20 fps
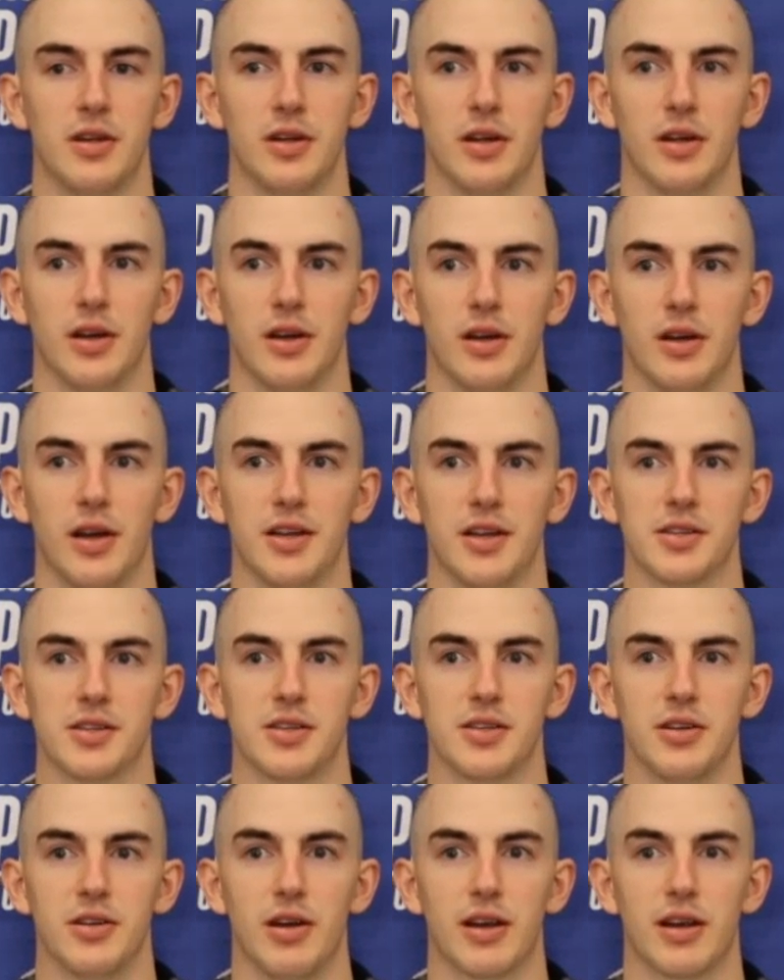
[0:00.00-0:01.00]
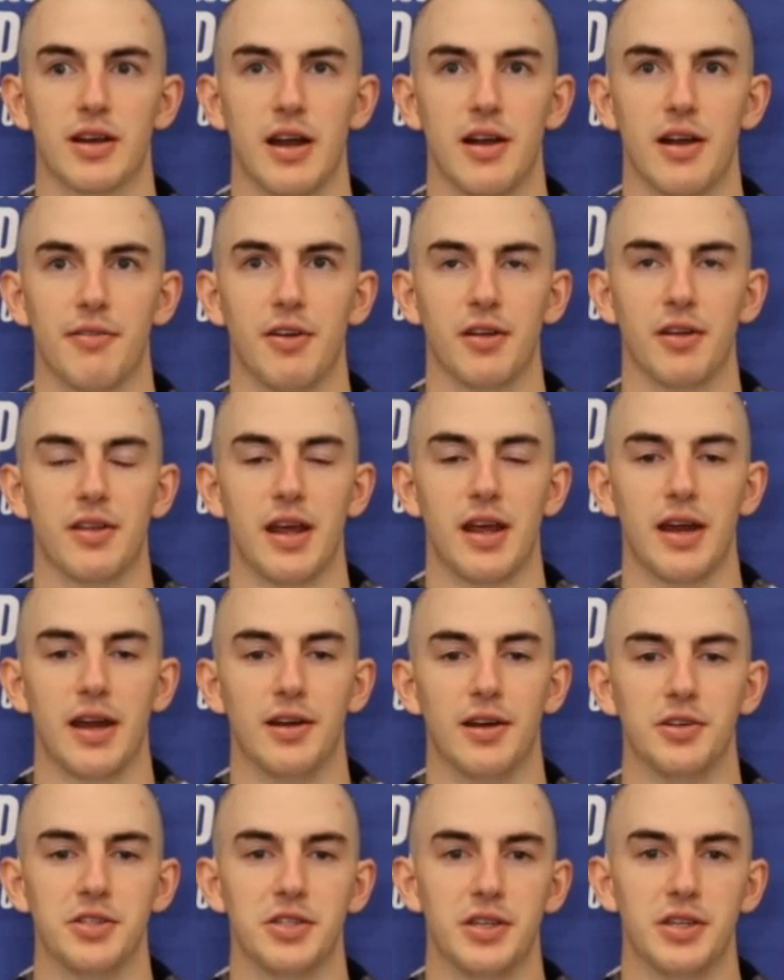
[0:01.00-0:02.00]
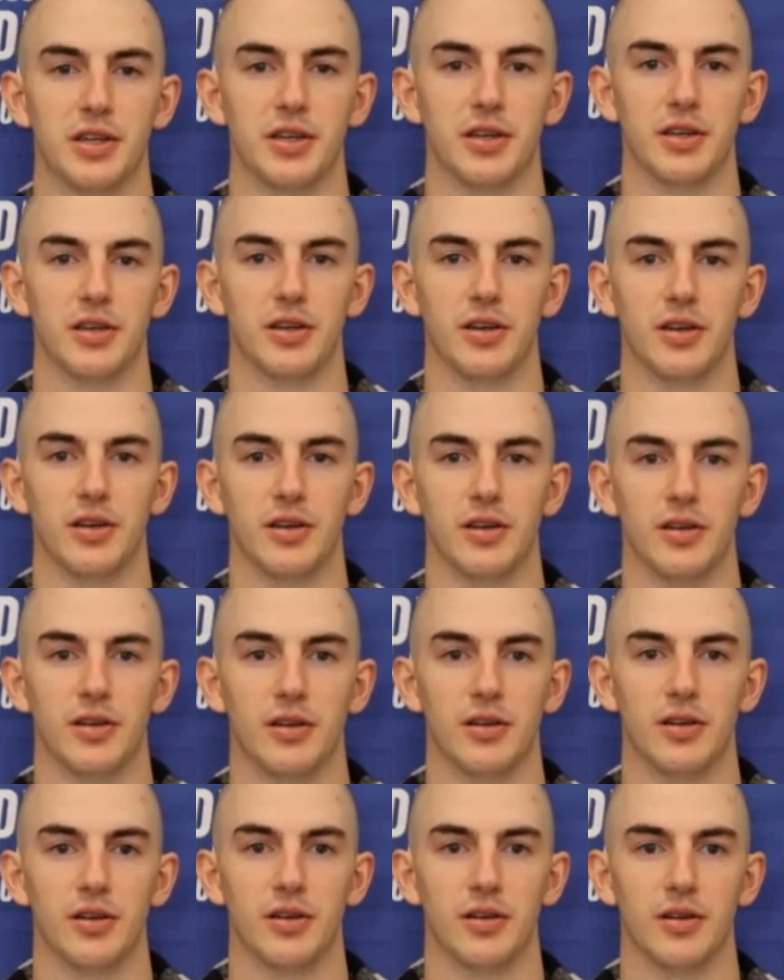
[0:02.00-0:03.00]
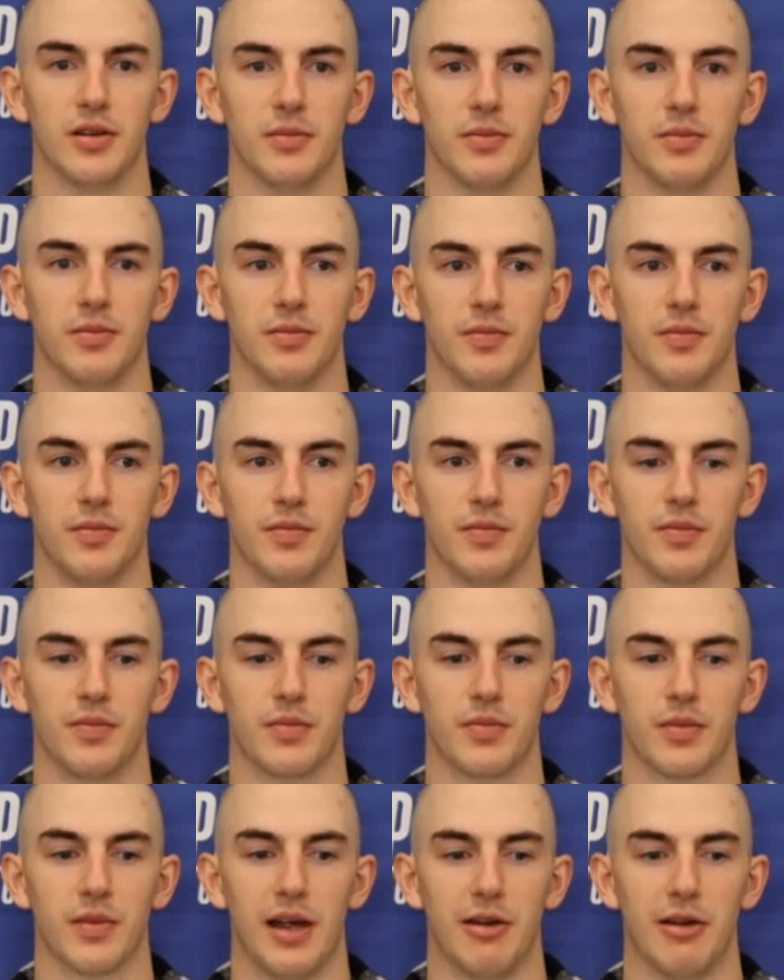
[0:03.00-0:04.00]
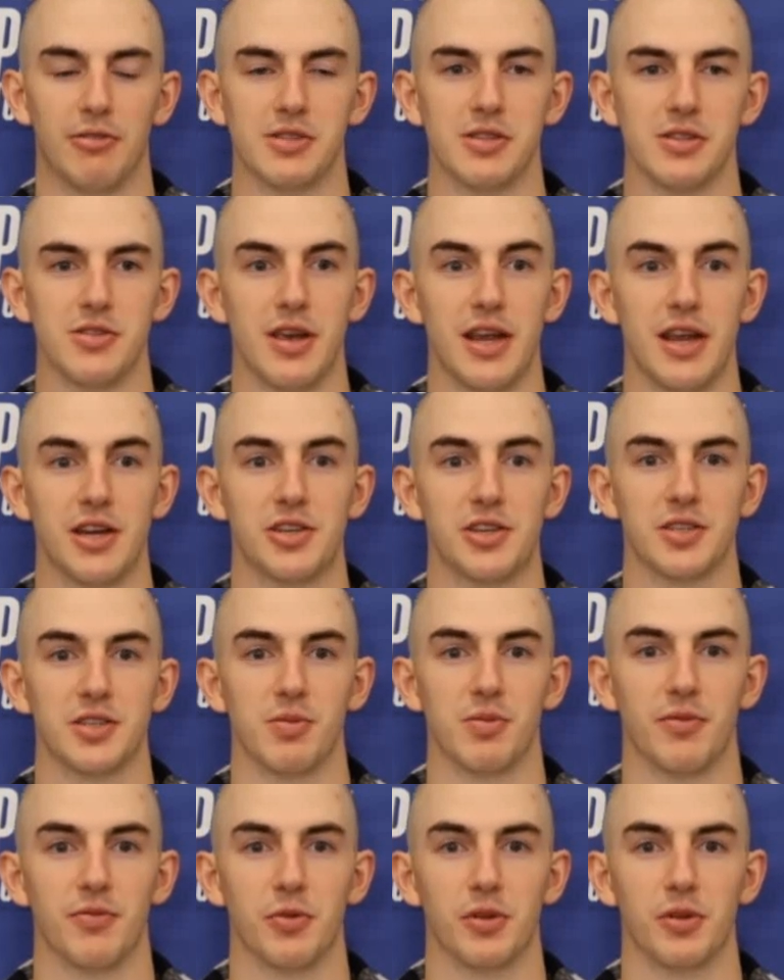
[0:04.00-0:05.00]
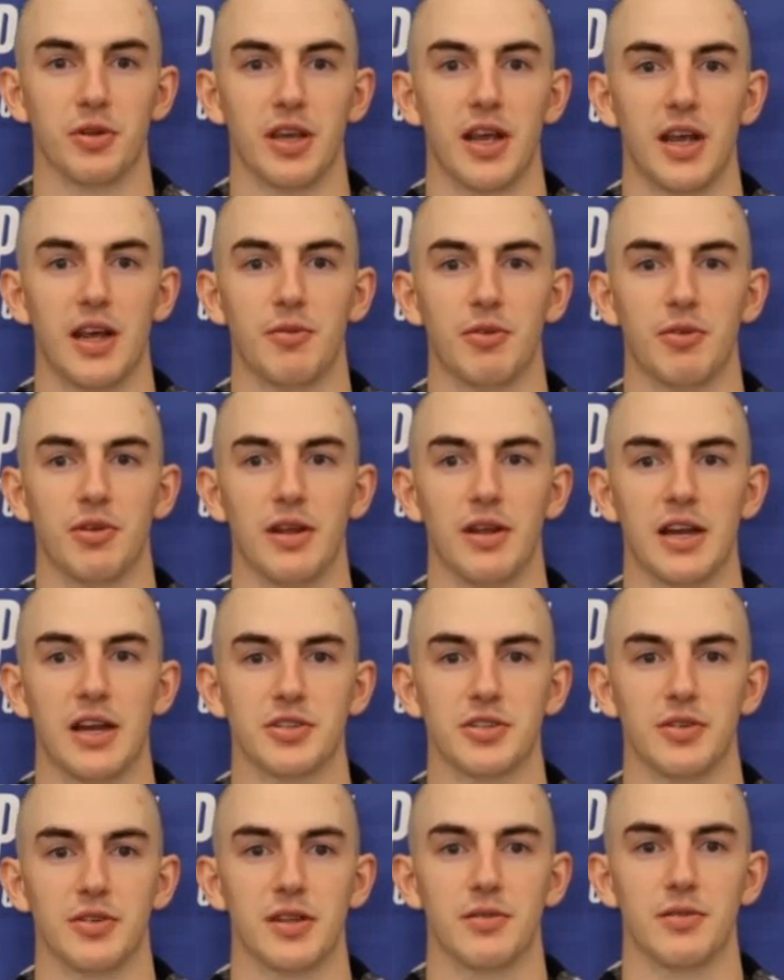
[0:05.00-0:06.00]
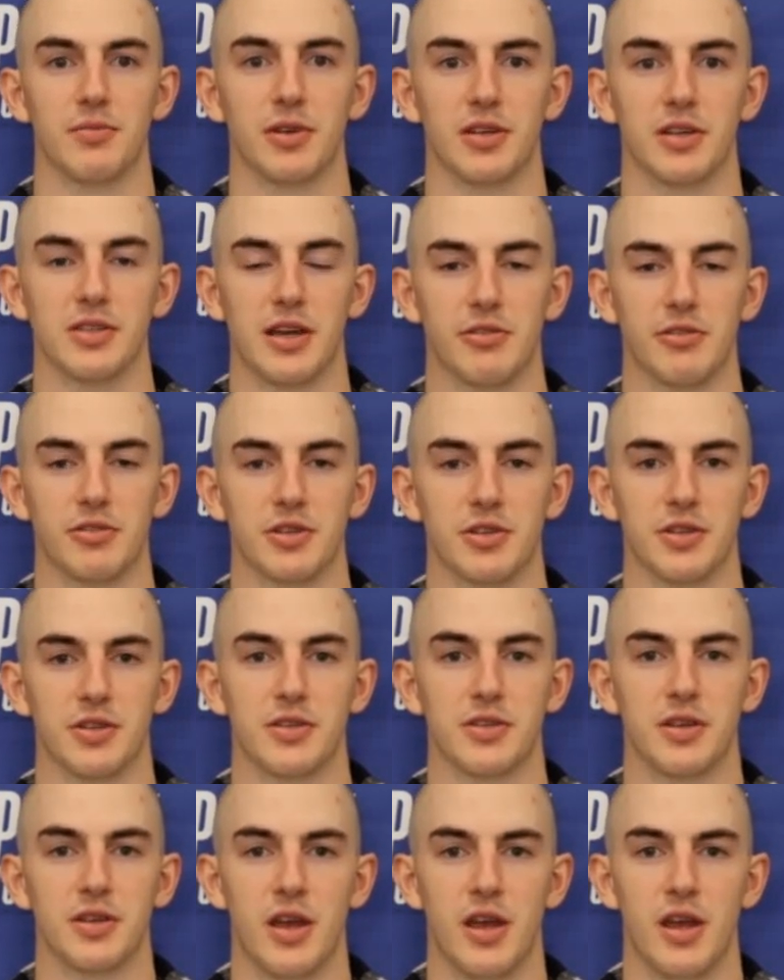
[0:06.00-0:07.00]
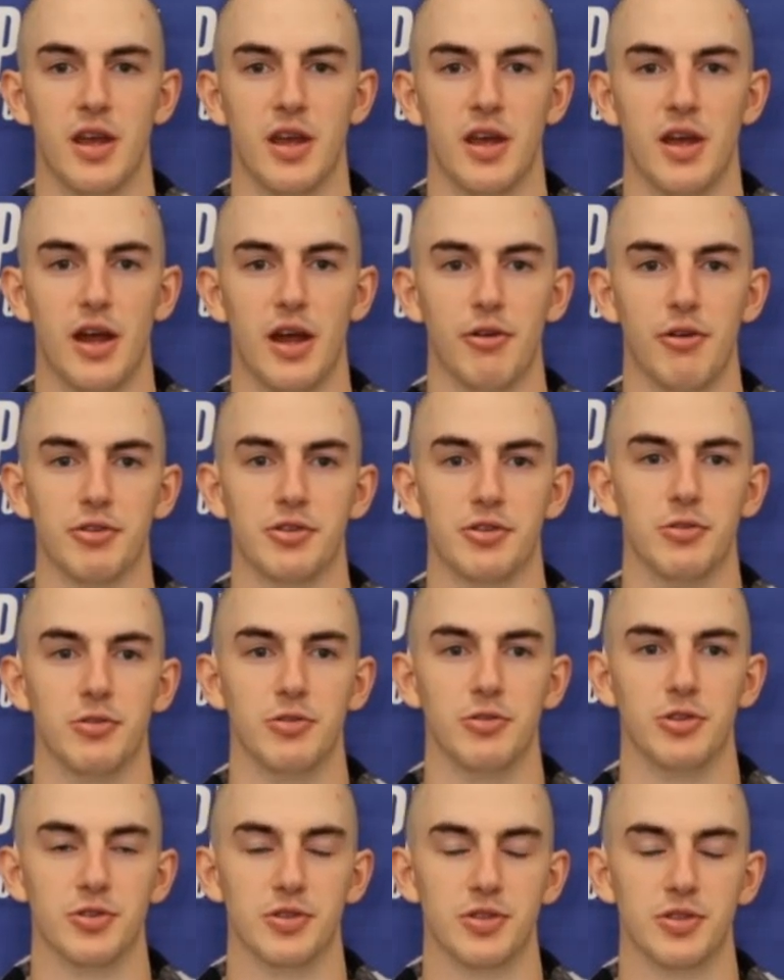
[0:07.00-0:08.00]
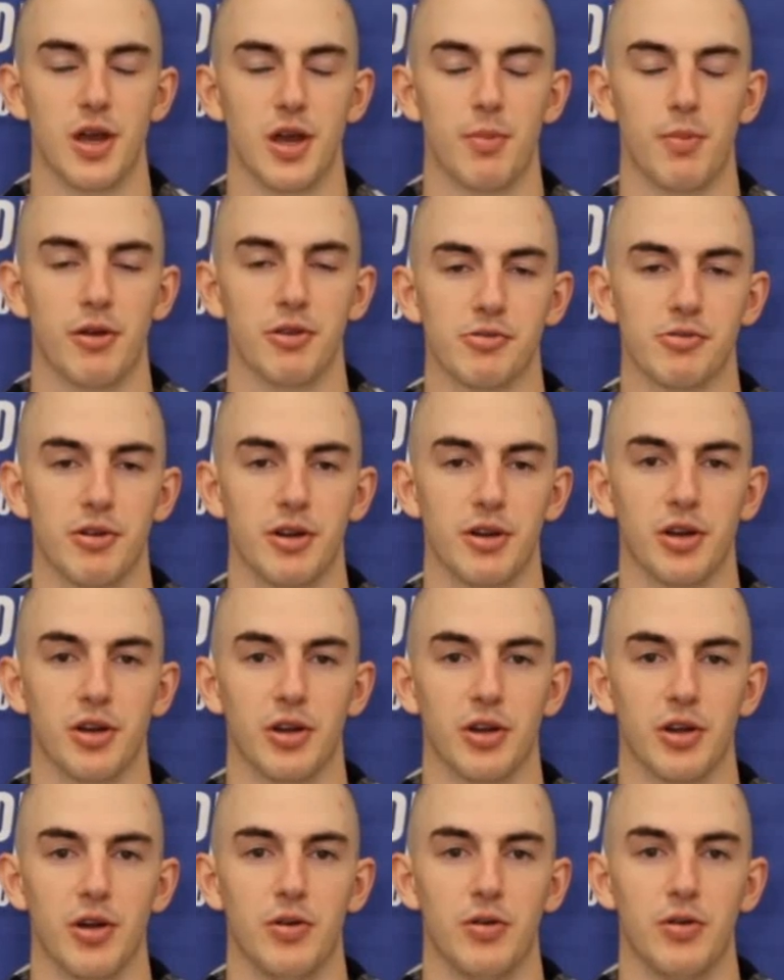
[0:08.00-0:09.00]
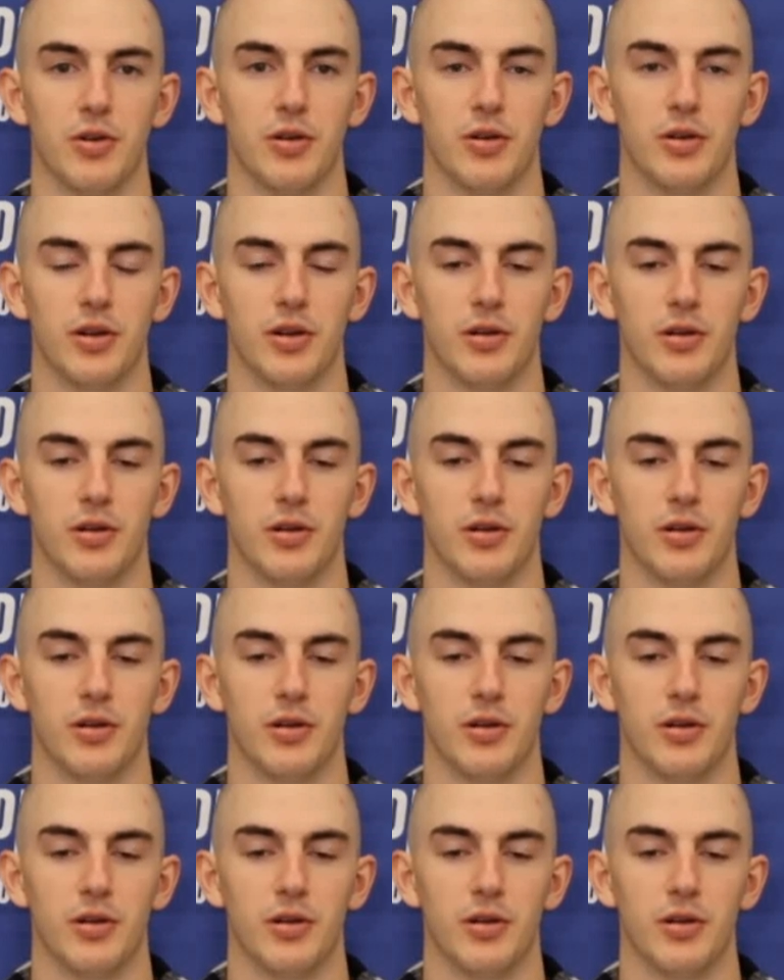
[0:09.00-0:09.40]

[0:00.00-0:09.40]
I kind of felt that energy and I was a little anxious before the game during the national anthem because I was so juiced up. I was to go.